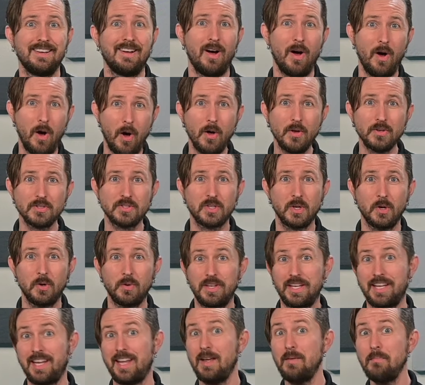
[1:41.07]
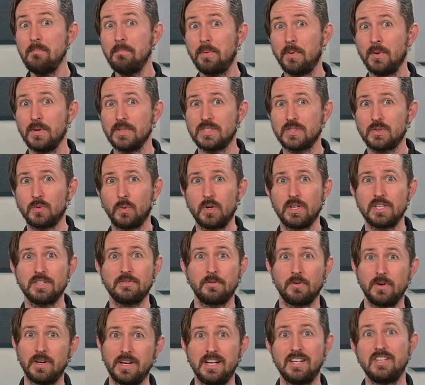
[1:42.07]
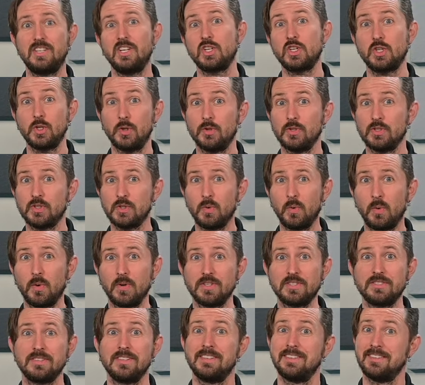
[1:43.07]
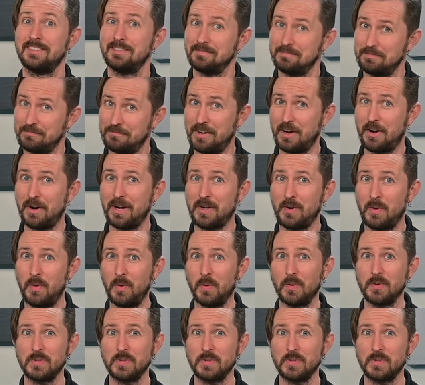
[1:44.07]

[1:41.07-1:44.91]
also the input source for an additional source? Very cool.